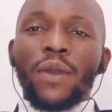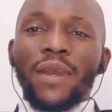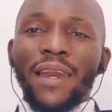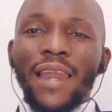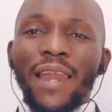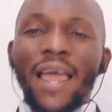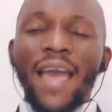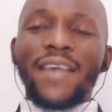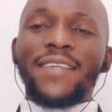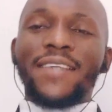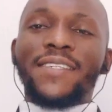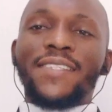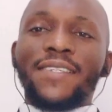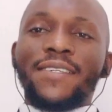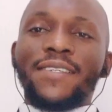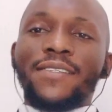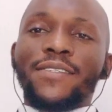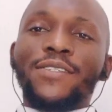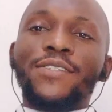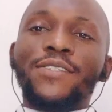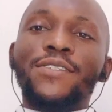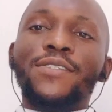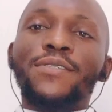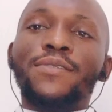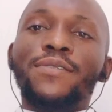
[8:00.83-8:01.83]

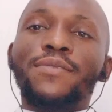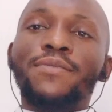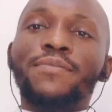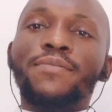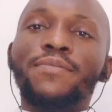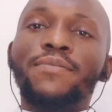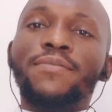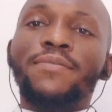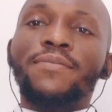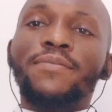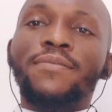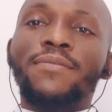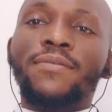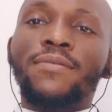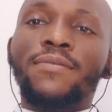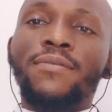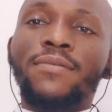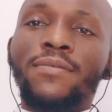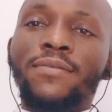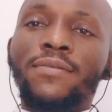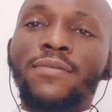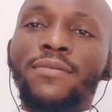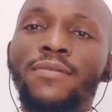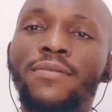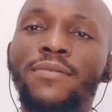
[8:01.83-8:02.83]
license.
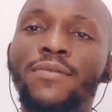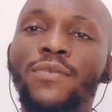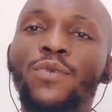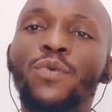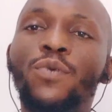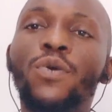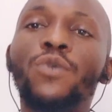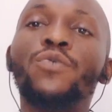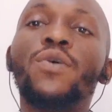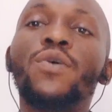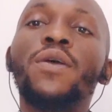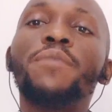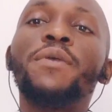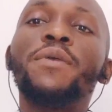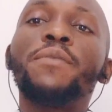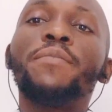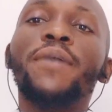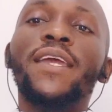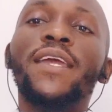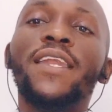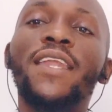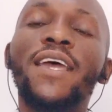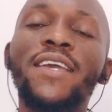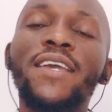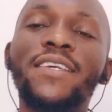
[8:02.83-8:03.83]
What do I mean
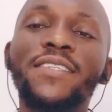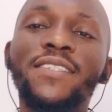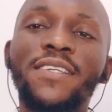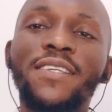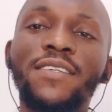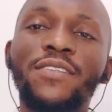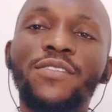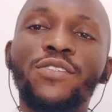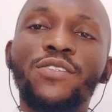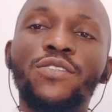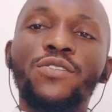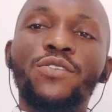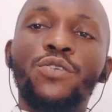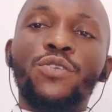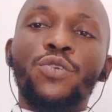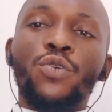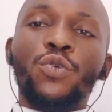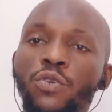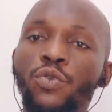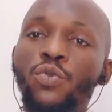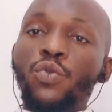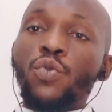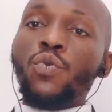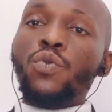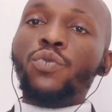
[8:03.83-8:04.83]
by license?
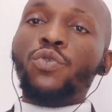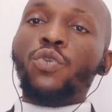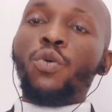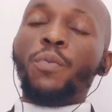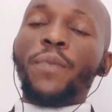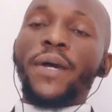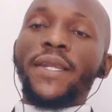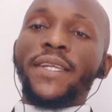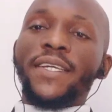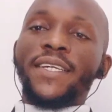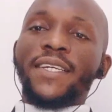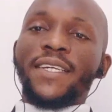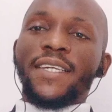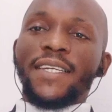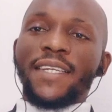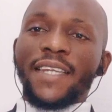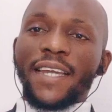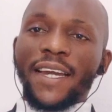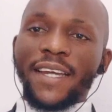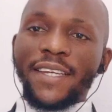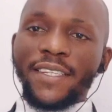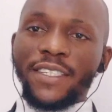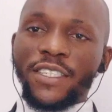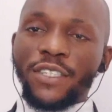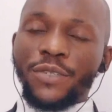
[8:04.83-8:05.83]
You know, normally in
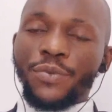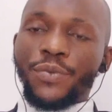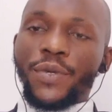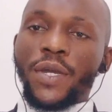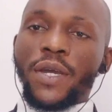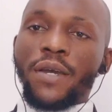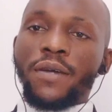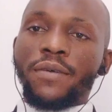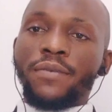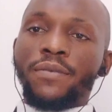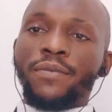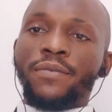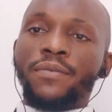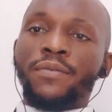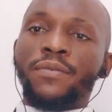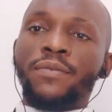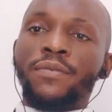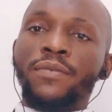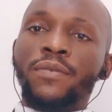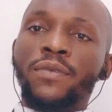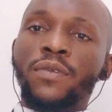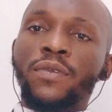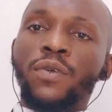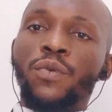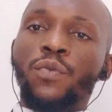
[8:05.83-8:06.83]
Nigeria,
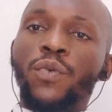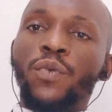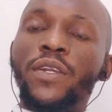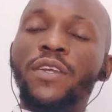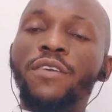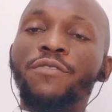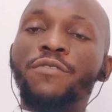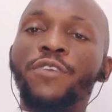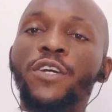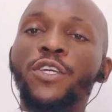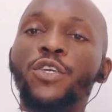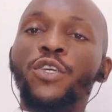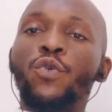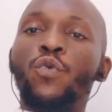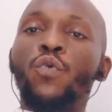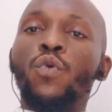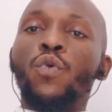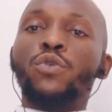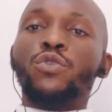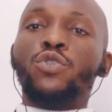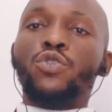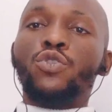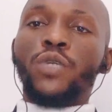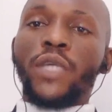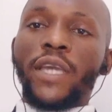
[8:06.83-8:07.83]
whenever you
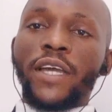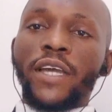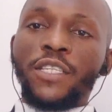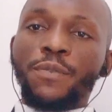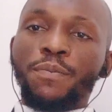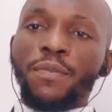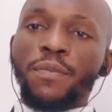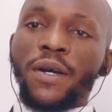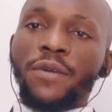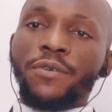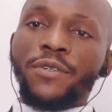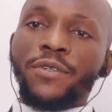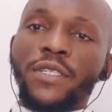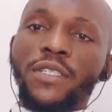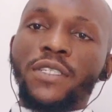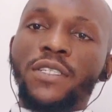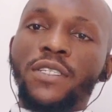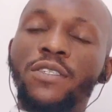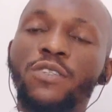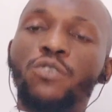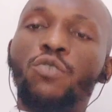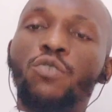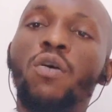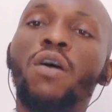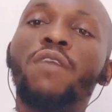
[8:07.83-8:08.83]
want to get married,
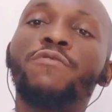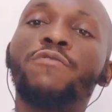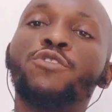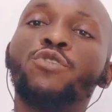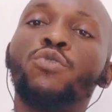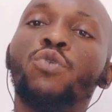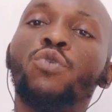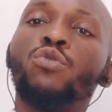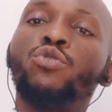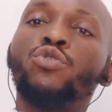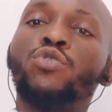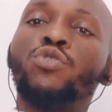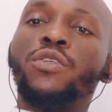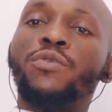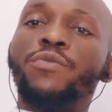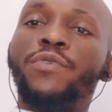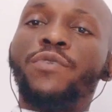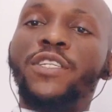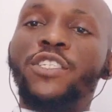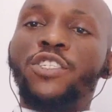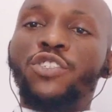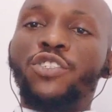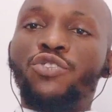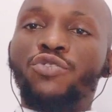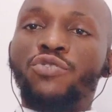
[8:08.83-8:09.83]
you have to go to
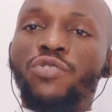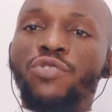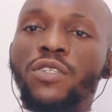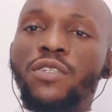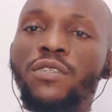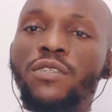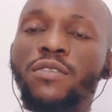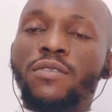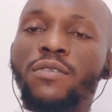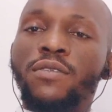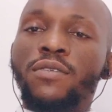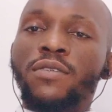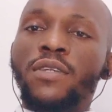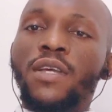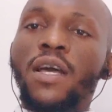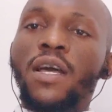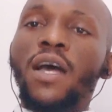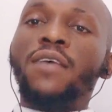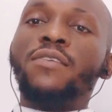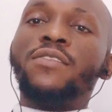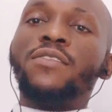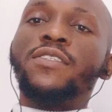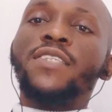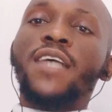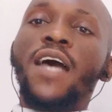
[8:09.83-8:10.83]
the registry
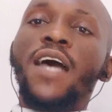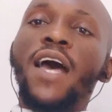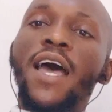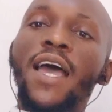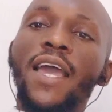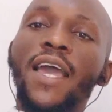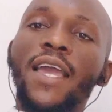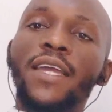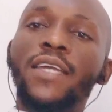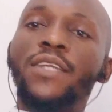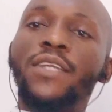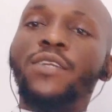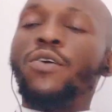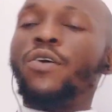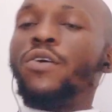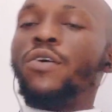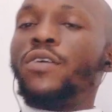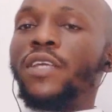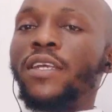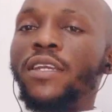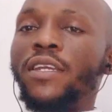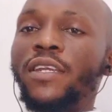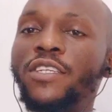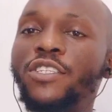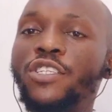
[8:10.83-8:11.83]
and sign
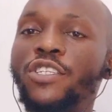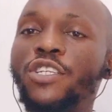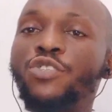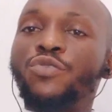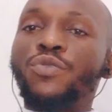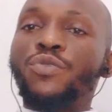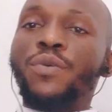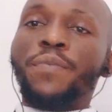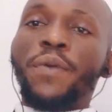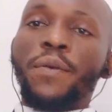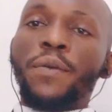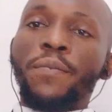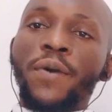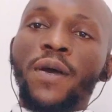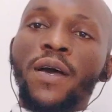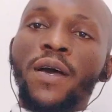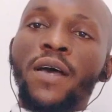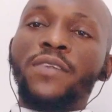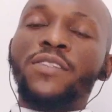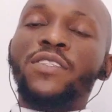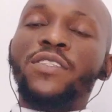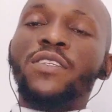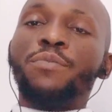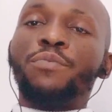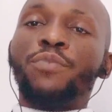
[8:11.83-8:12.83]
the necessary
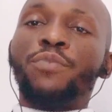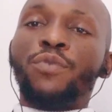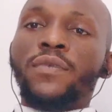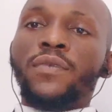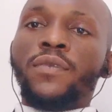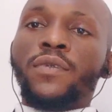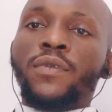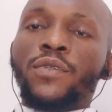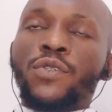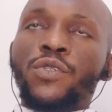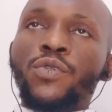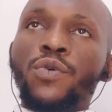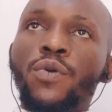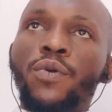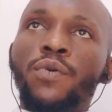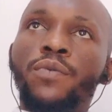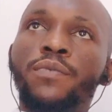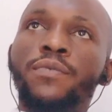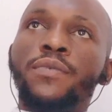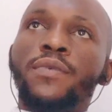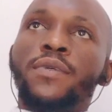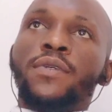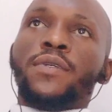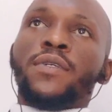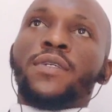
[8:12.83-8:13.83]
papers. So
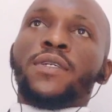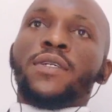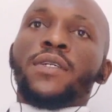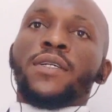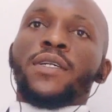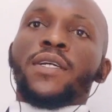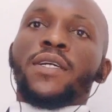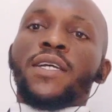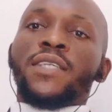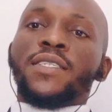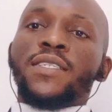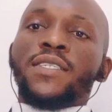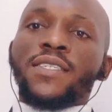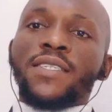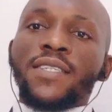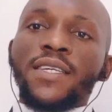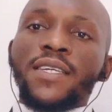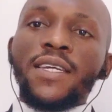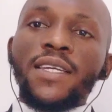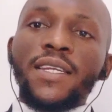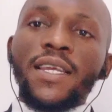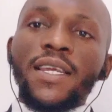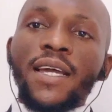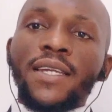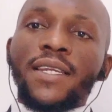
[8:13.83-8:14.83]
it is
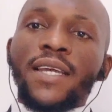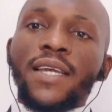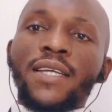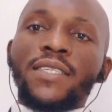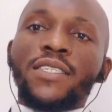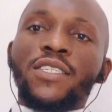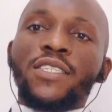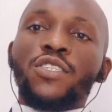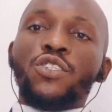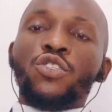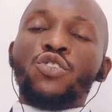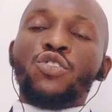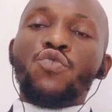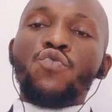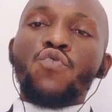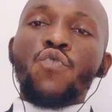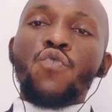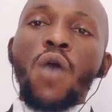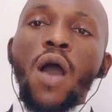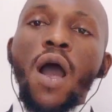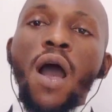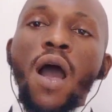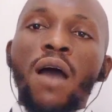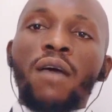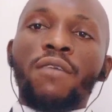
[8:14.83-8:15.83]
either that you
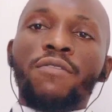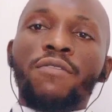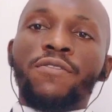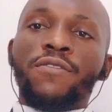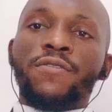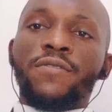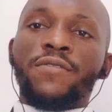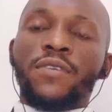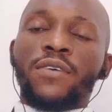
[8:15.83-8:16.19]
have